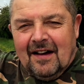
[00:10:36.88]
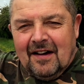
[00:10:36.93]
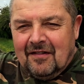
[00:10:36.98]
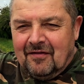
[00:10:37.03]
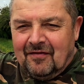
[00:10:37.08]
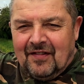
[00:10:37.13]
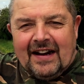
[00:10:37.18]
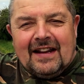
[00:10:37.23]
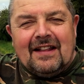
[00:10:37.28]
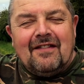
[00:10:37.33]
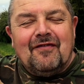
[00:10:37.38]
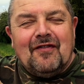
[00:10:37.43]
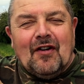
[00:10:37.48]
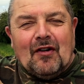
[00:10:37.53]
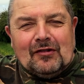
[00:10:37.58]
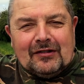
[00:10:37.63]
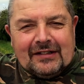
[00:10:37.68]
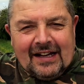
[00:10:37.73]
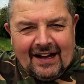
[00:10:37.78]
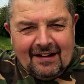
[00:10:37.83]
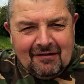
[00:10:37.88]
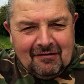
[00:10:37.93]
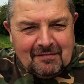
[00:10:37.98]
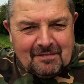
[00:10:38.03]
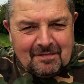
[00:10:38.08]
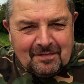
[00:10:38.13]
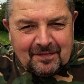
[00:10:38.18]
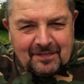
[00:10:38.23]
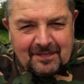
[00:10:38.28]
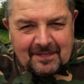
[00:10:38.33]
Very full now.
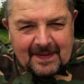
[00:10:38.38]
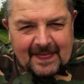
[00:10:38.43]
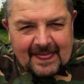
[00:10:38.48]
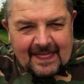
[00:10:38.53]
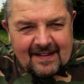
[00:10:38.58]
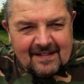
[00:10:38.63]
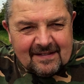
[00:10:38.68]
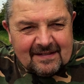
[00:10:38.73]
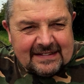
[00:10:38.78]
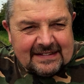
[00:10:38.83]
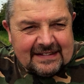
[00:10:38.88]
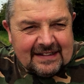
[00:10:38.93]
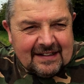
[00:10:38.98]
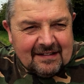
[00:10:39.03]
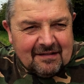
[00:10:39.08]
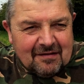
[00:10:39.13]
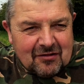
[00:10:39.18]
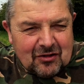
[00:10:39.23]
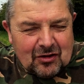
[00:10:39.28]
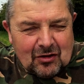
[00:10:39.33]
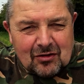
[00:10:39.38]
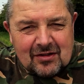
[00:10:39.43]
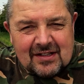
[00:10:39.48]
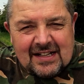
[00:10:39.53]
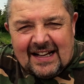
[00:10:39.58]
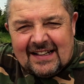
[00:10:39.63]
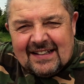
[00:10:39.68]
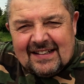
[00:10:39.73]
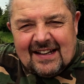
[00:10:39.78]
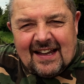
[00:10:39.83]
just
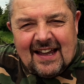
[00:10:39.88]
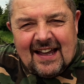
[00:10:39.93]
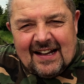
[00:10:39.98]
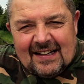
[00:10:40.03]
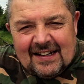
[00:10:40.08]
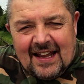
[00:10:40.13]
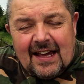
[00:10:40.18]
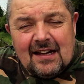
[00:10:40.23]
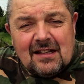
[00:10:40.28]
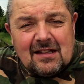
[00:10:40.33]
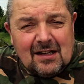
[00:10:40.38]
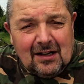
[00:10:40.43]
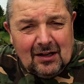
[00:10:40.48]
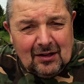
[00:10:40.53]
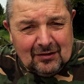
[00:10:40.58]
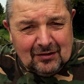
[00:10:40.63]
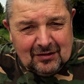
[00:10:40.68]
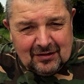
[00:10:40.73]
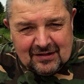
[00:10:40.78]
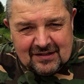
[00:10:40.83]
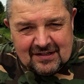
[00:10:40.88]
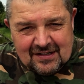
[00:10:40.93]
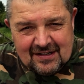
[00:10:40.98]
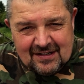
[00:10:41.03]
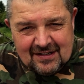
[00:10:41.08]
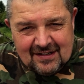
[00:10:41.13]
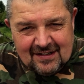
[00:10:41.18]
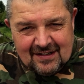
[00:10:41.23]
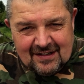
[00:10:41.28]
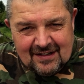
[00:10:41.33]
had an excellent
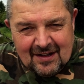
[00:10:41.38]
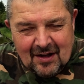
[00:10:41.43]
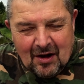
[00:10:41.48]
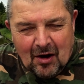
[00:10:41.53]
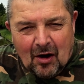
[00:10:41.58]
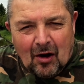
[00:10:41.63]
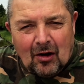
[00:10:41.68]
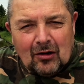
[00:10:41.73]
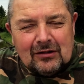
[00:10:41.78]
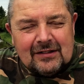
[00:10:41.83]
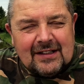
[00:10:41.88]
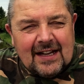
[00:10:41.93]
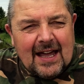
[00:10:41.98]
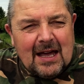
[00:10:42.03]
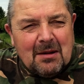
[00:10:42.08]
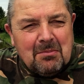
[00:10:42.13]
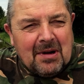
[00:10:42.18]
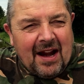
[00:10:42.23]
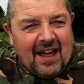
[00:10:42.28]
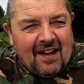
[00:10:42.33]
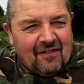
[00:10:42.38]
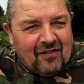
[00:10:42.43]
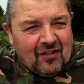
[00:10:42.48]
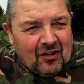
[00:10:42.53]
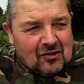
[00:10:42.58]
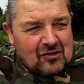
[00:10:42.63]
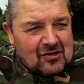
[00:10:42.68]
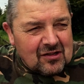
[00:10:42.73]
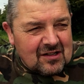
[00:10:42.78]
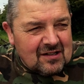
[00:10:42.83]
all-day
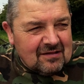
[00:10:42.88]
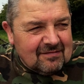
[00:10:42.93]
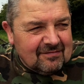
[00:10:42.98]
breakfast.